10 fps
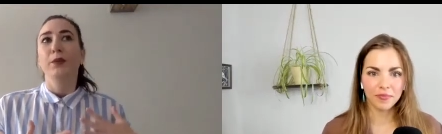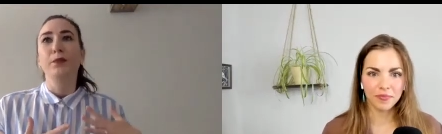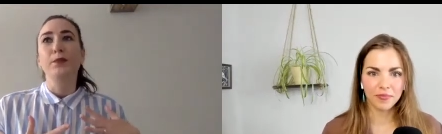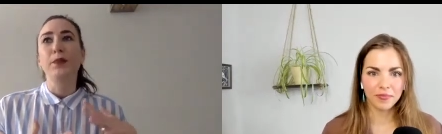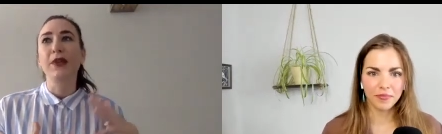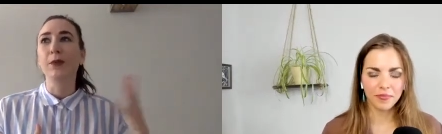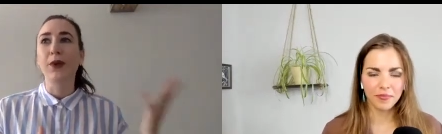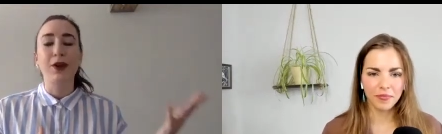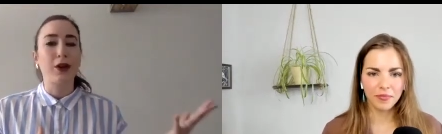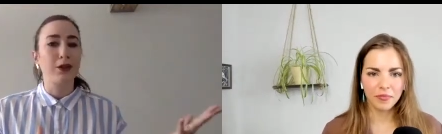Speaker 1: people
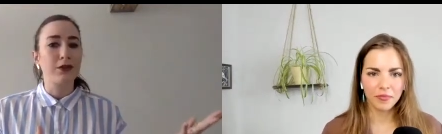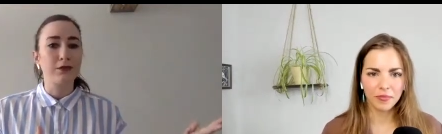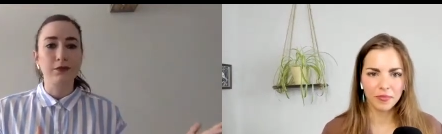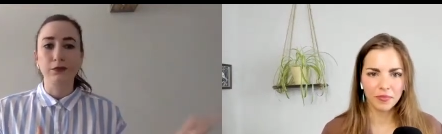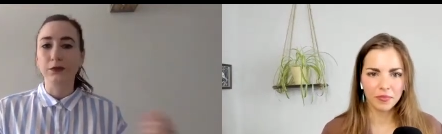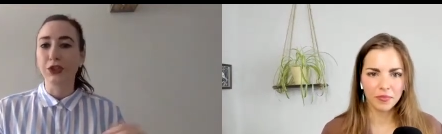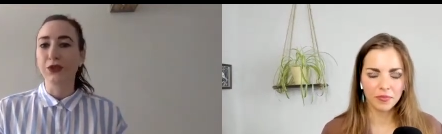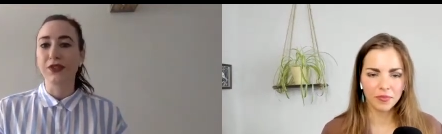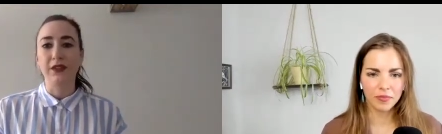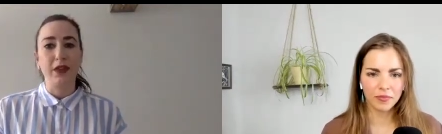are
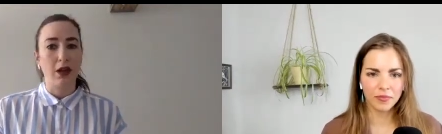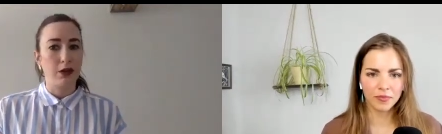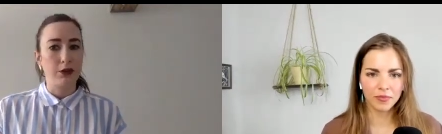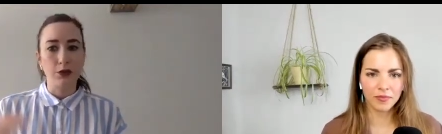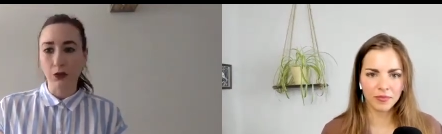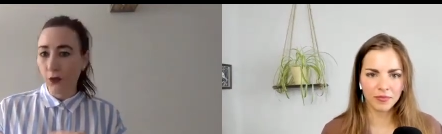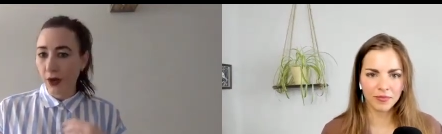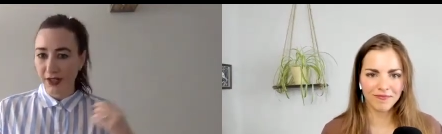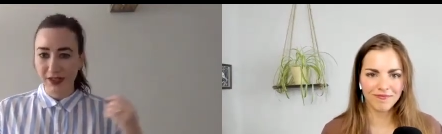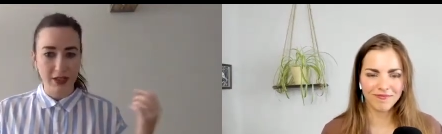using their Google
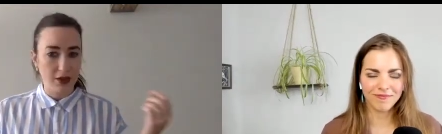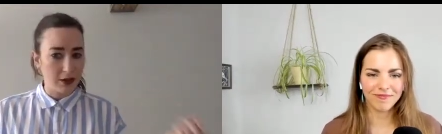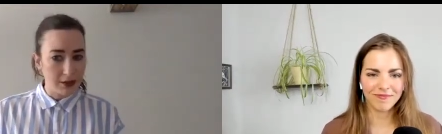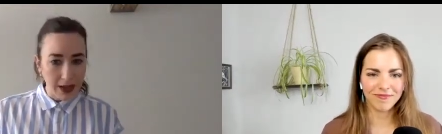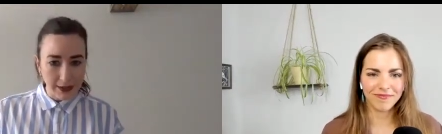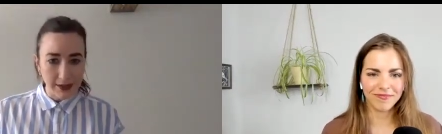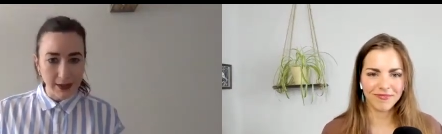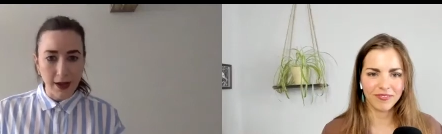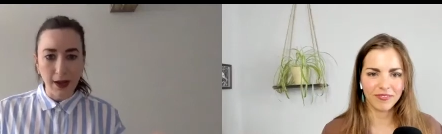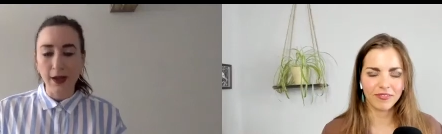Voice, their
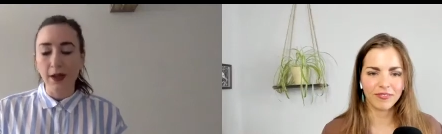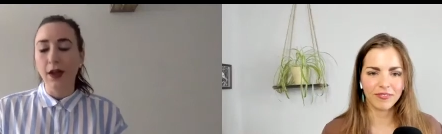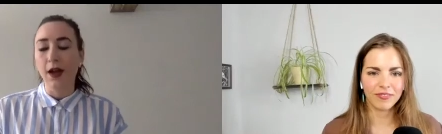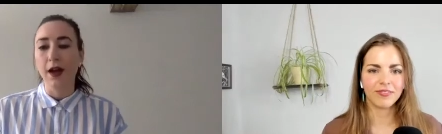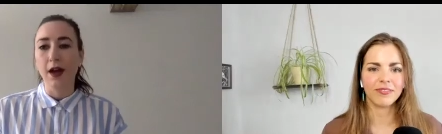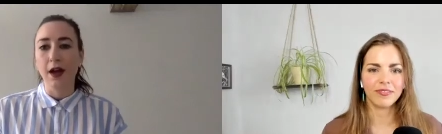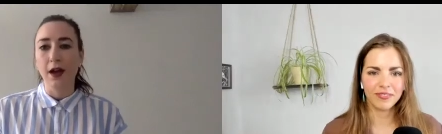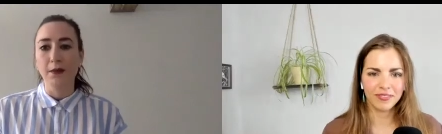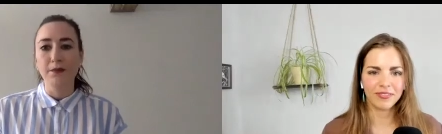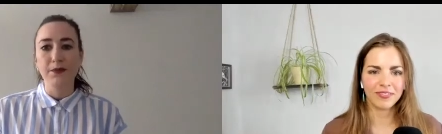Alexa,
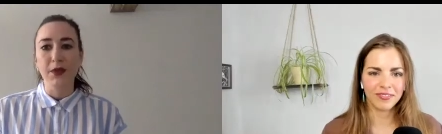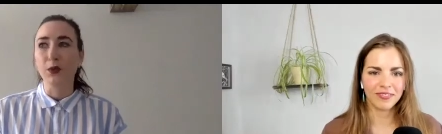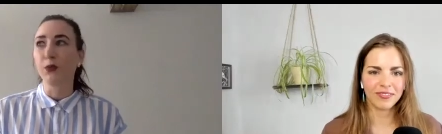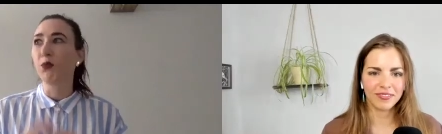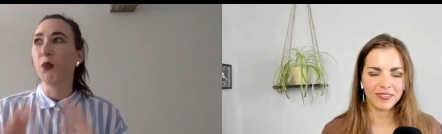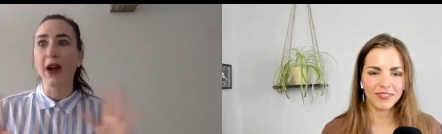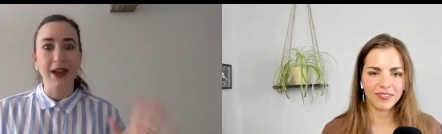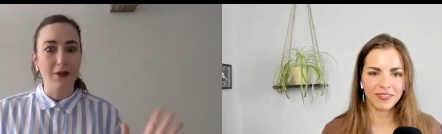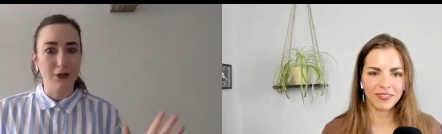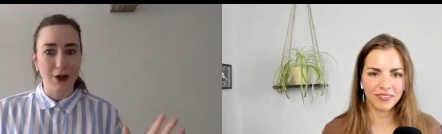
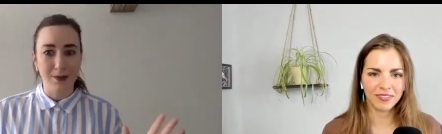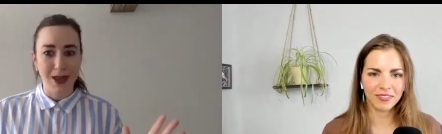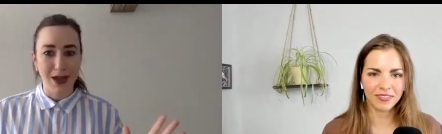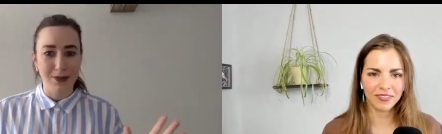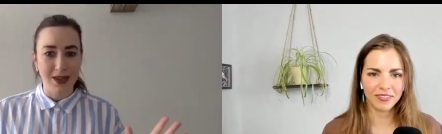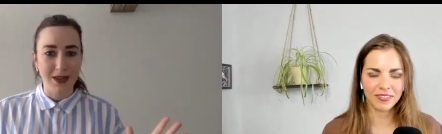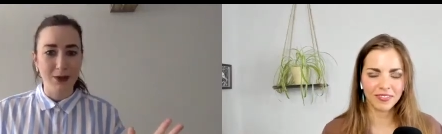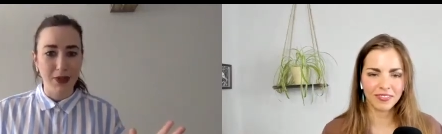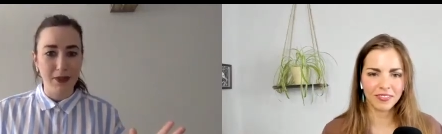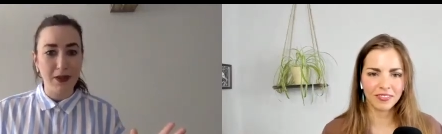whatever it may be
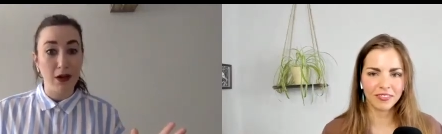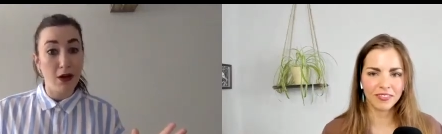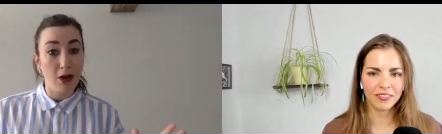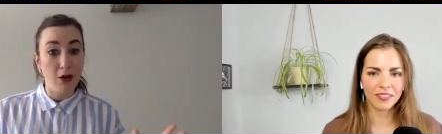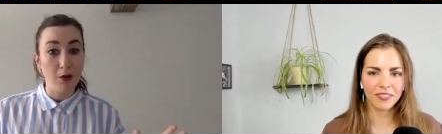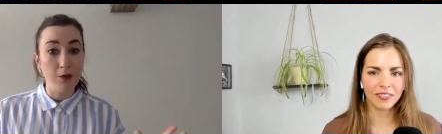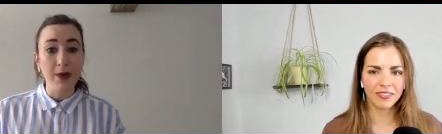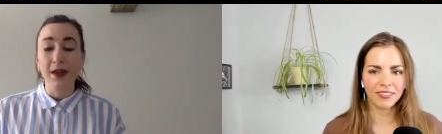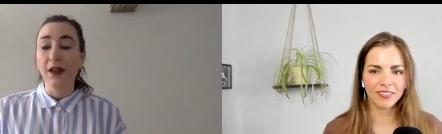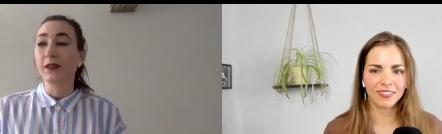within their home,
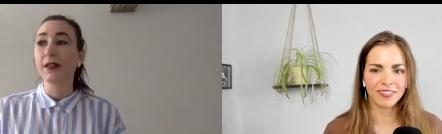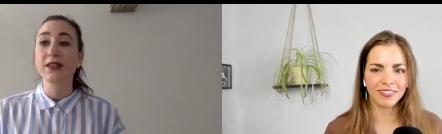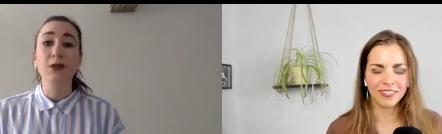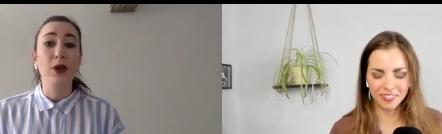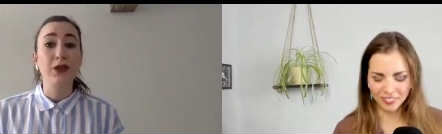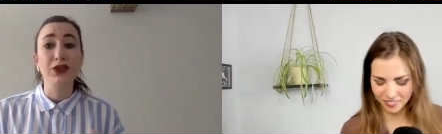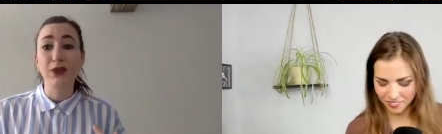listening while they're doing